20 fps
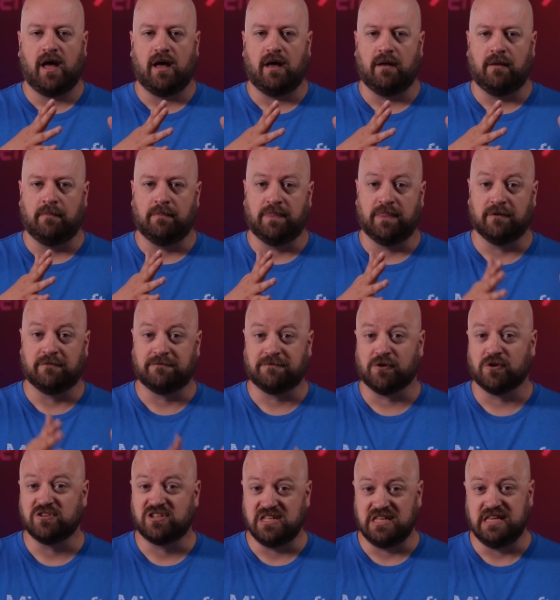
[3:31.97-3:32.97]
the
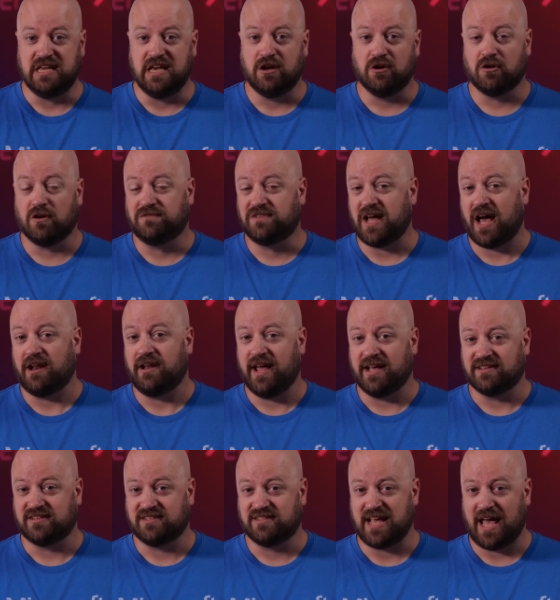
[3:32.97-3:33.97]
first year of
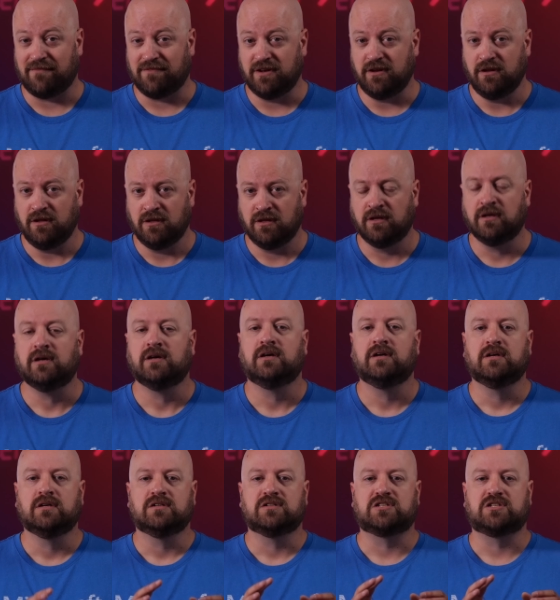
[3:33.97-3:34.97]
.NET 7.
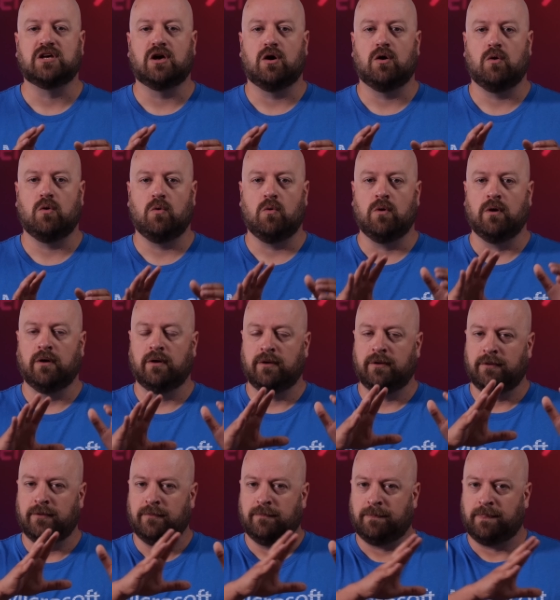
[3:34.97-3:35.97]
So